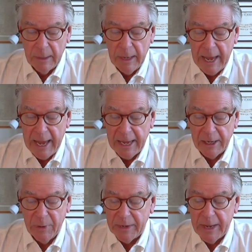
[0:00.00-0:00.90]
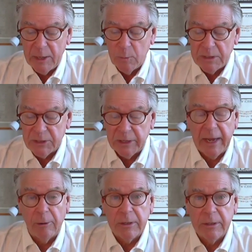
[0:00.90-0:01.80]
and by anyone's
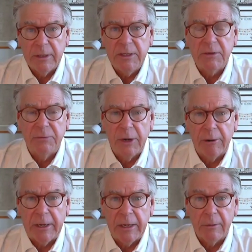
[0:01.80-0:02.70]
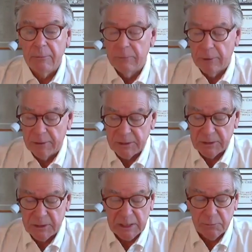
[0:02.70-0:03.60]
account, he's a very, very
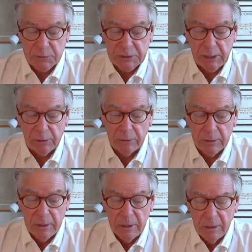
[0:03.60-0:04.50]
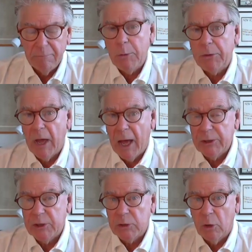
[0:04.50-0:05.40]
successful sailor, both
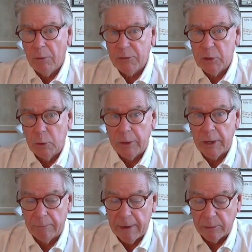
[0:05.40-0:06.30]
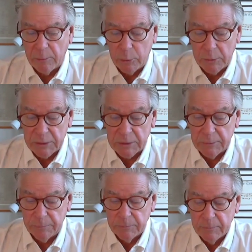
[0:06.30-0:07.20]
offshore and around the buoys.
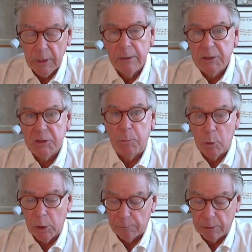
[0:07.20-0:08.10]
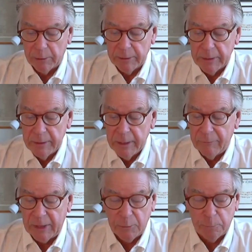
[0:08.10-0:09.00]
Spoiler alert, I've
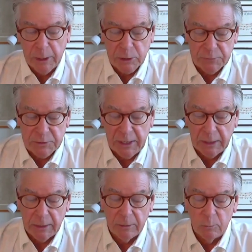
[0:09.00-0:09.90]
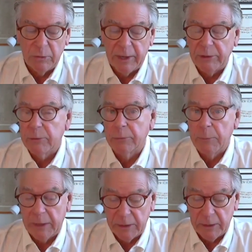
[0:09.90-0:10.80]
had the pleasure of sailing with Andrew for
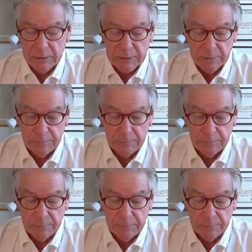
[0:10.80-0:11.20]
many years.